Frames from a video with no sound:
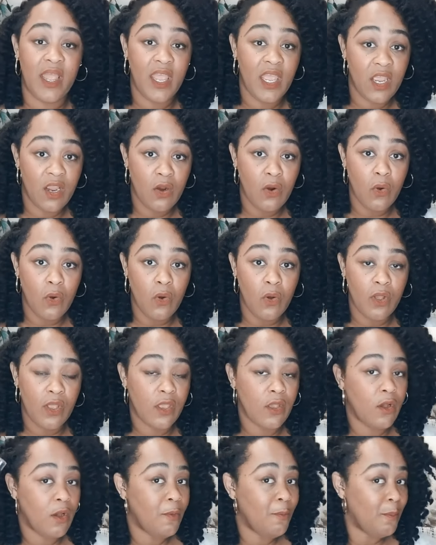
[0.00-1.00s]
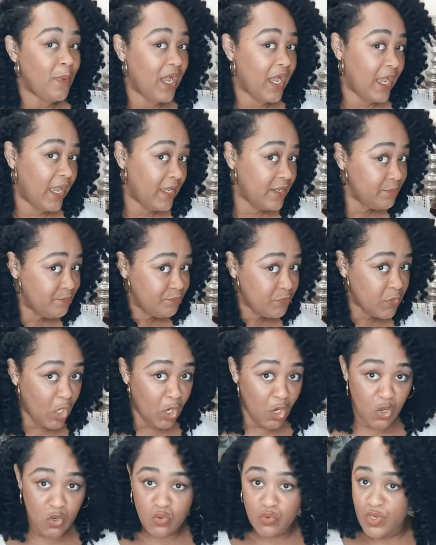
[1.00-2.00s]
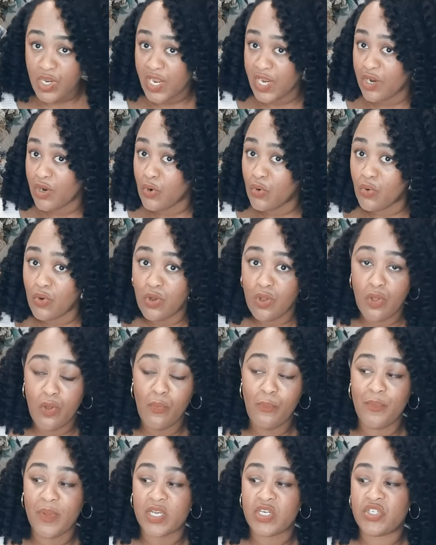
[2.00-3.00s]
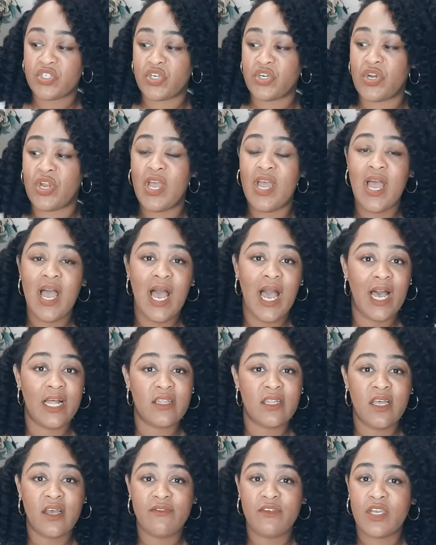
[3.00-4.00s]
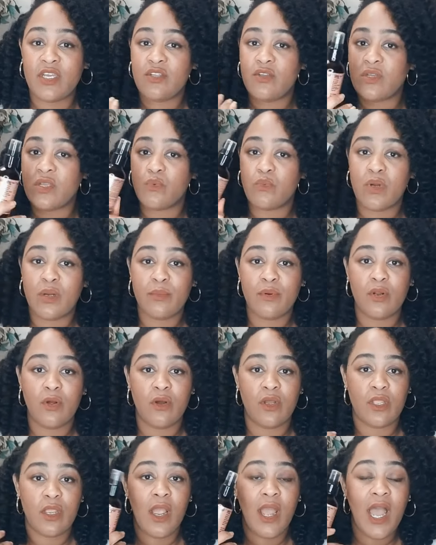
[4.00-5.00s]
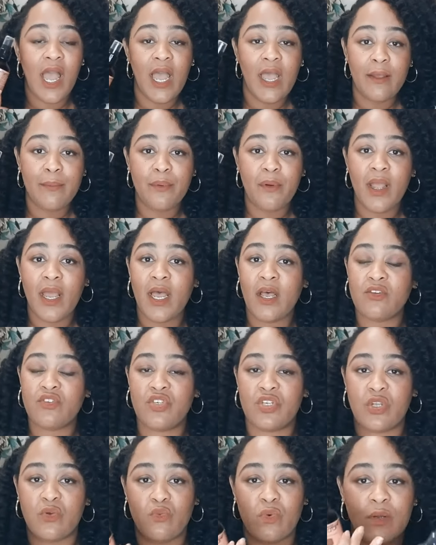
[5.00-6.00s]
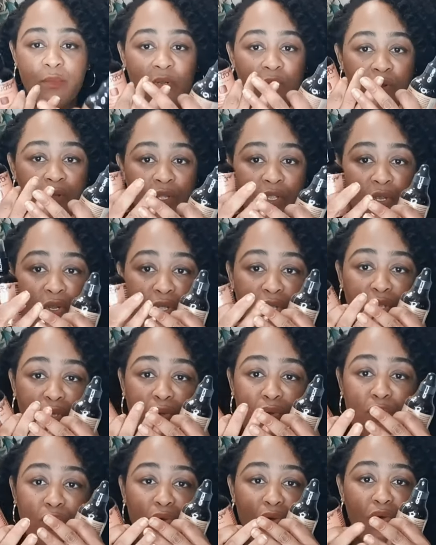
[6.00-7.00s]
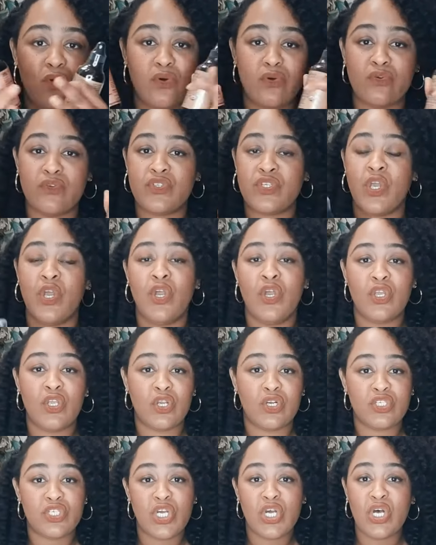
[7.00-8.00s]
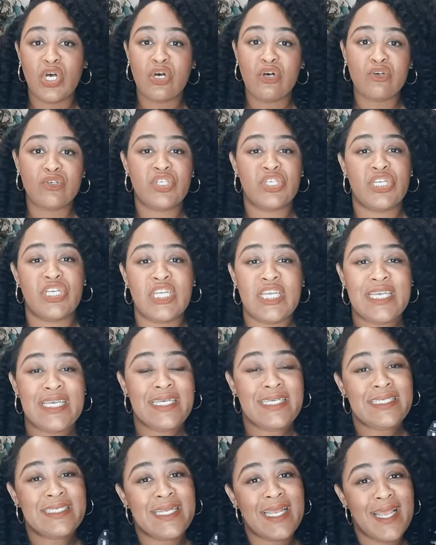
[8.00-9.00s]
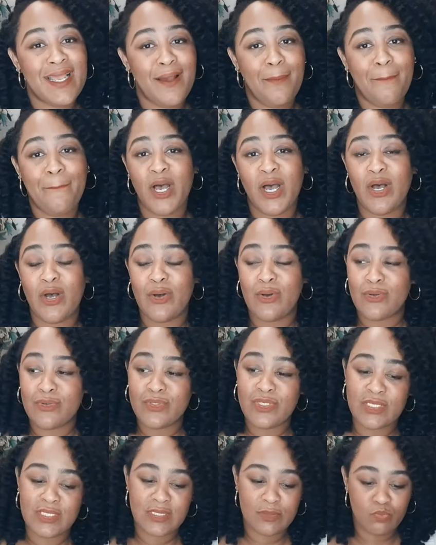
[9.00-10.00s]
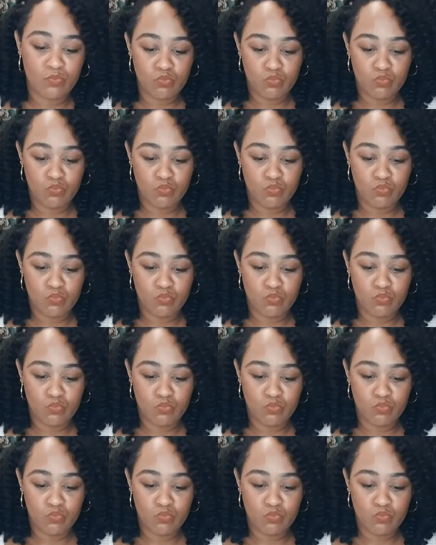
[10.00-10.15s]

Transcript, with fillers: hair oil, my own hair oil mixture. I love it. You can rub it on your eyebrows, you can rub it on your cuticles, your toes, your knees, your elbows,